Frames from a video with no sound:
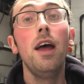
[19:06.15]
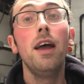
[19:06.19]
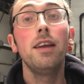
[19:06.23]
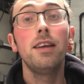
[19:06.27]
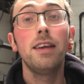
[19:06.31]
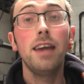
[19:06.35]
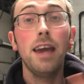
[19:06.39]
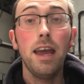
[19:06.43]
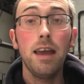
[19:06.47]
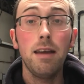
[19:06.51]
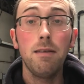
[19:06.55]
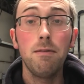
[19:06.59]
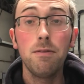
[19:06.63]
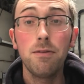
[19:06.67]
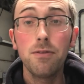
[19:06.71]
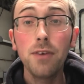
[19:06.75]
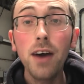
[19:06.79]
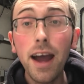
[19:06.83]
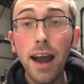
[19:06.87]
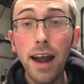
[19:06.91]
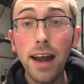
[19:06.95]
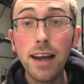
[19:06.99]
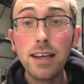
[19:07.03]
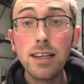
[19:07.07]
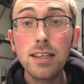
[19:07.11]
Yet, in
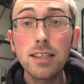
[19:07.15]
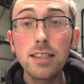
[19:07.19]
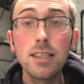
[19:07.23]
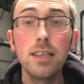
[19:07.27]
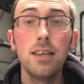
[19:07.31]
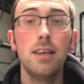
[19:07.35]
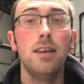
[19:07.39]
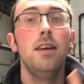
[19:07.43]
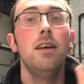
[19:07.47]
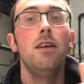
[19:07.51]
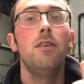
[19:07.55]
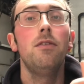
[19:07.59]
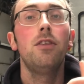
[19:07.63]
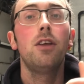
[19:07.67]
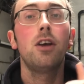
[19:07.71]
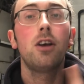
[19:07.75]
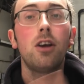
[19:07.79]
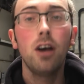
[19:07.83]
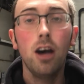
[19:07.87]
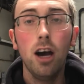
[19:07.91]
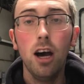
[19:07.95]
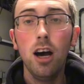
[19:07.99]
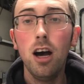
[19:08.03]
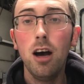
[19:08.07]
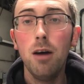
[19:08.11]
fact, the
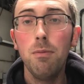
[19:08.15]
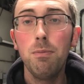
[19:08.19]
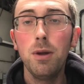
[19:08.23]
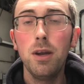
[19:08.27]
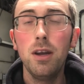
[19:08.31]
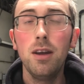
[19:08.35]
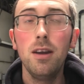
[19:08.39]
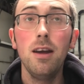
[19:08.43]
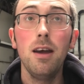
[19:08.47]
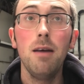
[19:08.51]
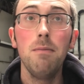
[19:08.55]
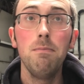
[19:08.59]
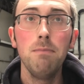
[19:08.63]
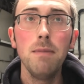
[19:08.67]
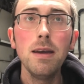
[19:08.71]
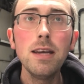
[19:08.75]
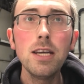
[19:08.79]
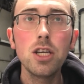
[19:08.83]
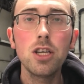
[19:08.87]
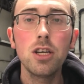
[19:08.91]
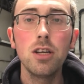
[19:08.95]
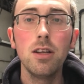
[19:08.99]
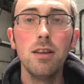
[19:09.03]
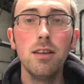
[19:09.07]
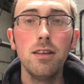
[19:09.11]
carbon
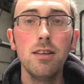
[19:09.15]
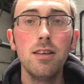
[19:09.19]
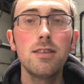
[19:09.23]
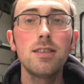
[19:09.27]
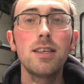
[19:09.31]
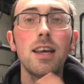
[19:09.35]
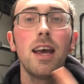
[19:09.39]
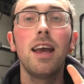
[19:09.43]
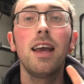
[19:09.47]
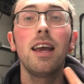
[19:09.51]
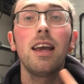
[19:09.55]
emissions